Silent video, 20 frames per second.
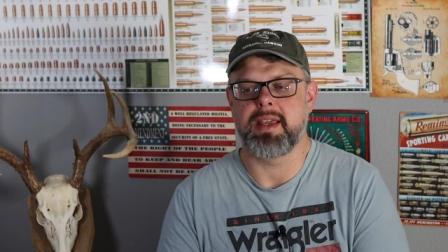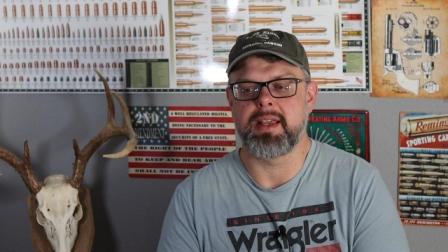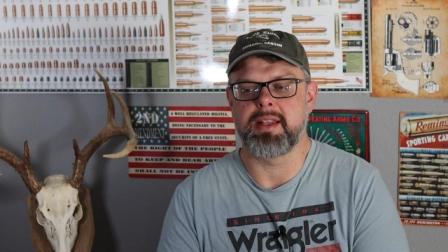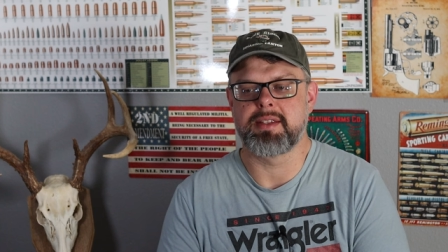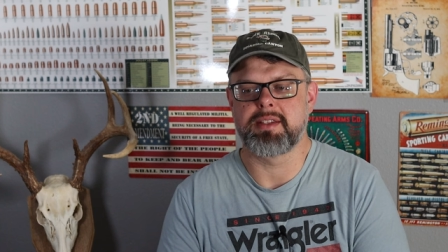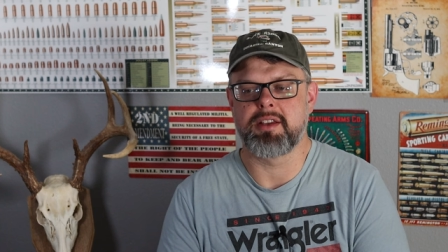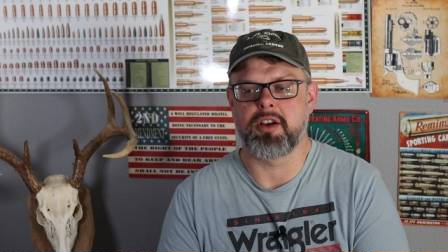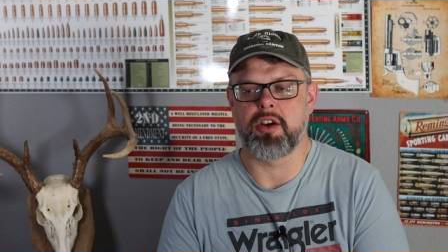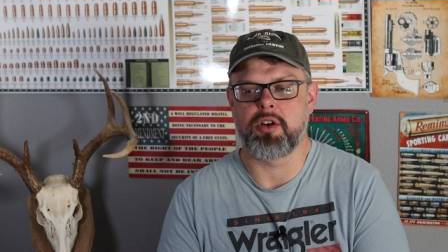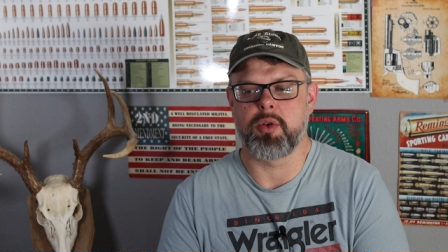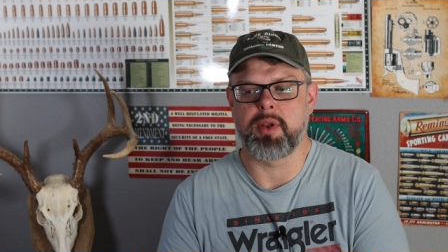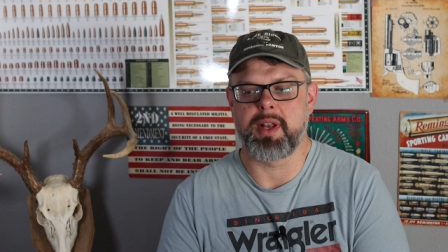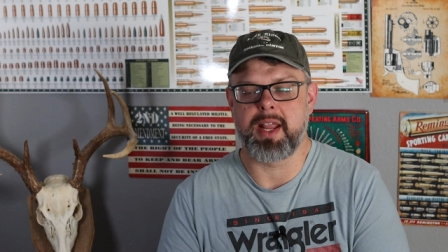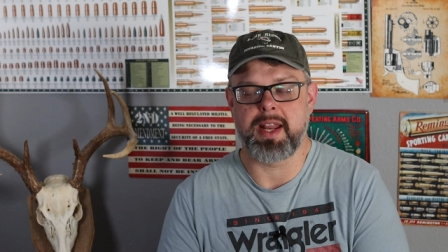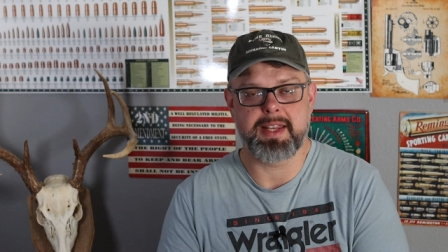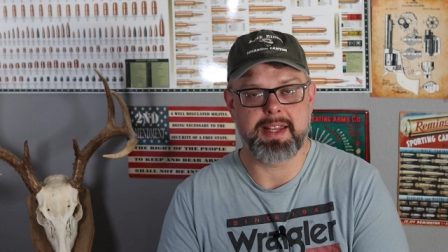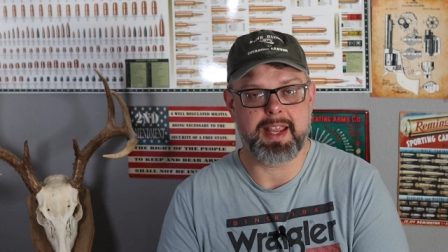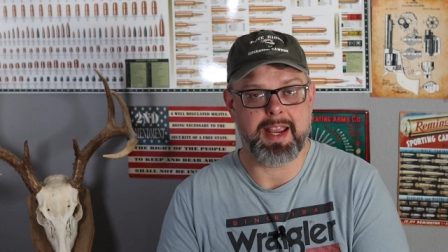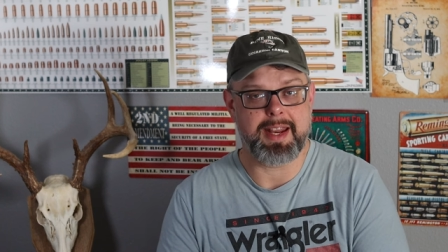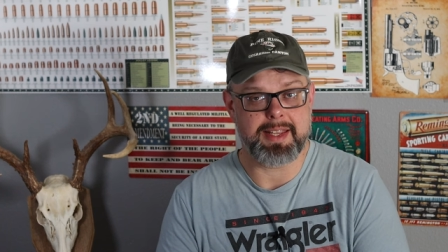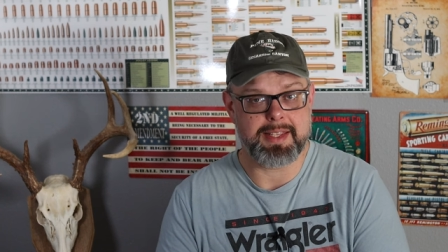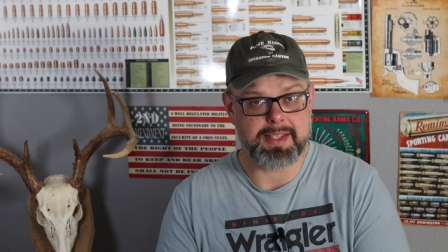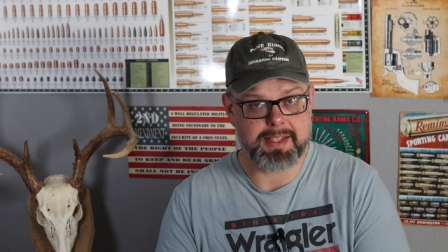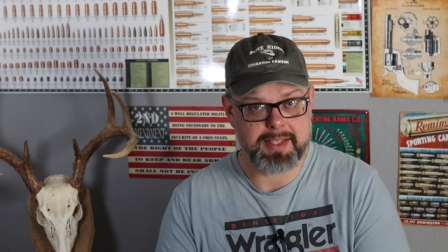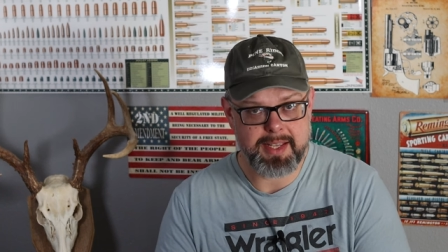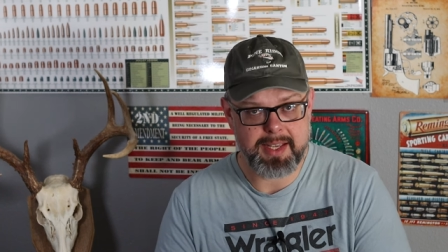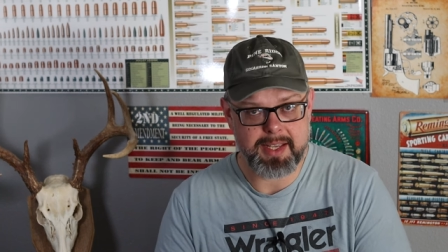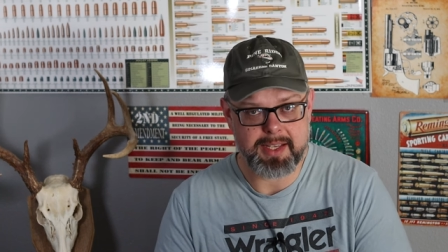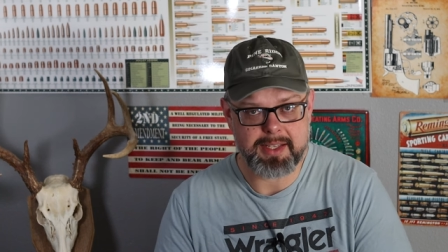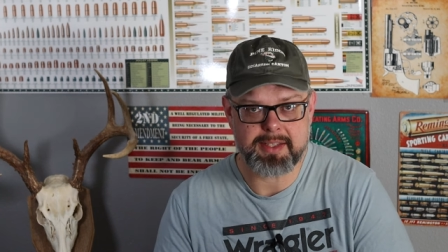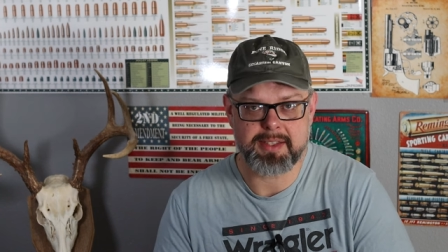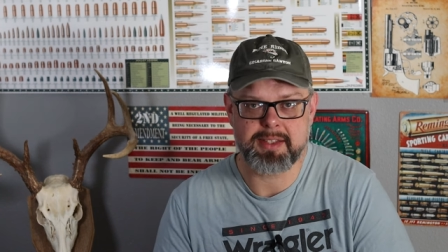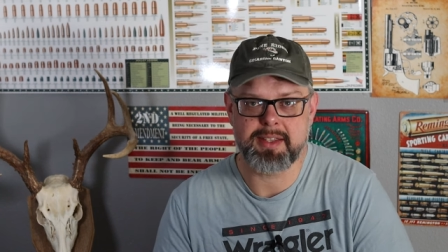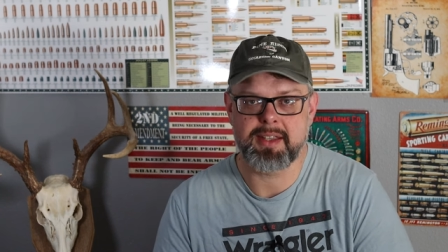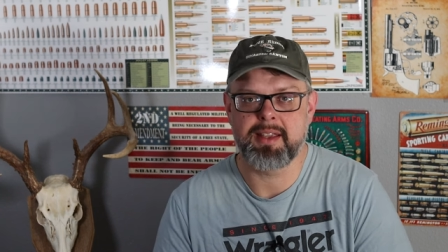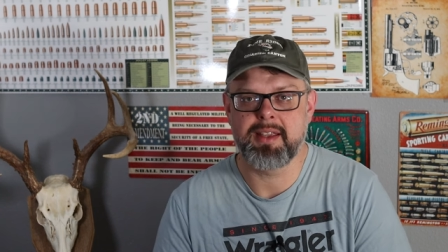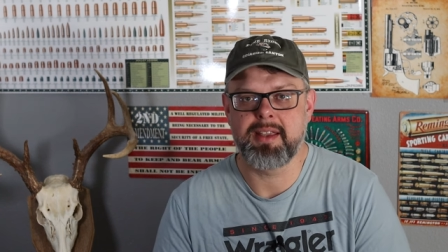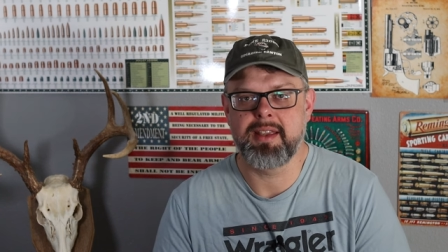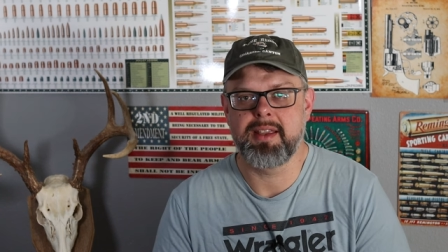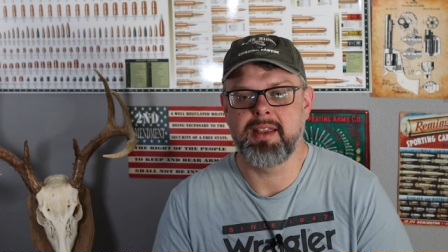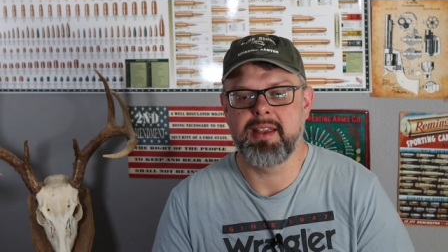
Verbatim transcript: And so in 1886,